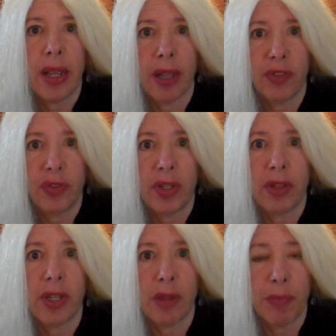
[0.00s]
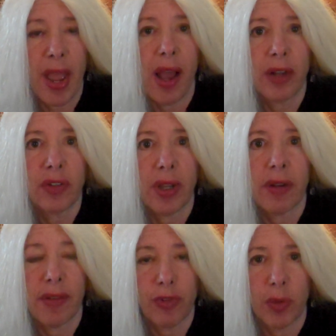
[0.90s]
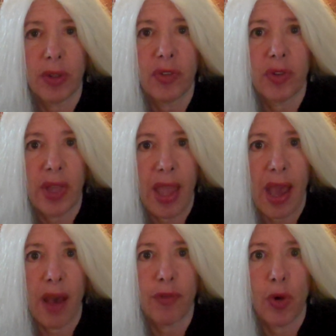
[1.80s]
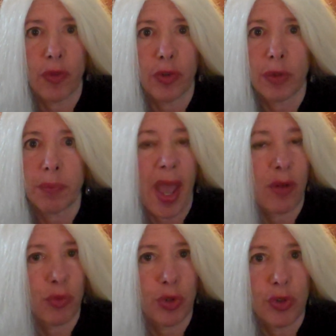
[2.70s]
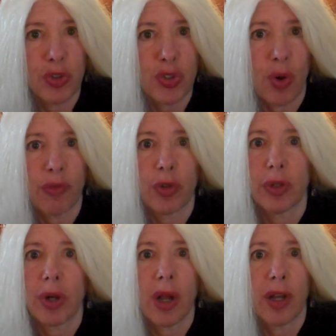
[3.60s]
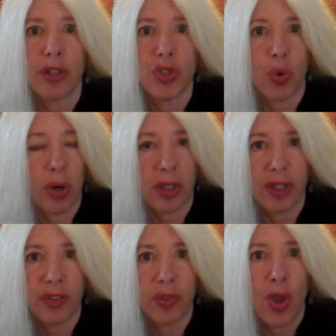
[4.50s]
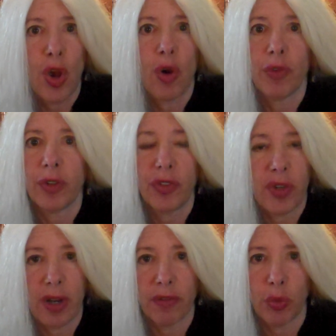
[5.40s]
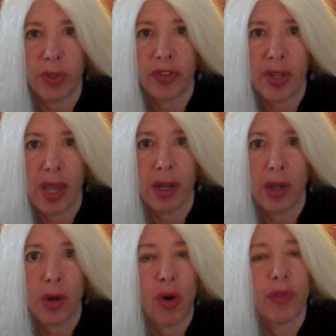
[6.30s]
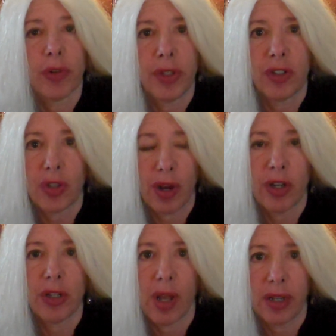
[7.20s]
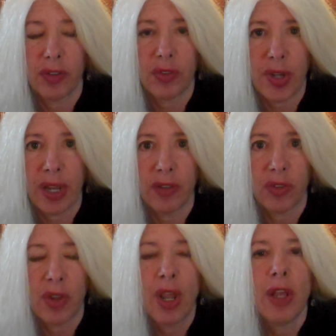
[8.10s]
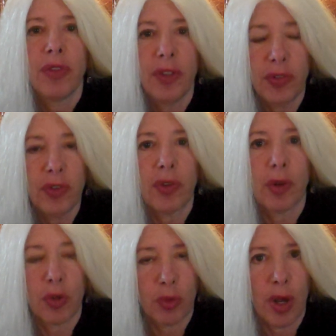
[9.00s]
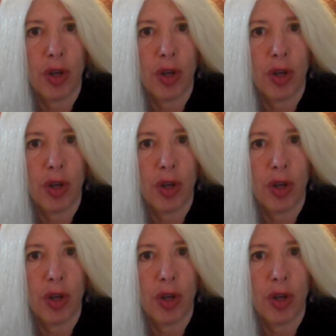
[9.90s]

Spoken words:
and see the impact and influence that they have over Baton Rouge, over New Orleans, over the state of Louisiana, over the entire United States. This is a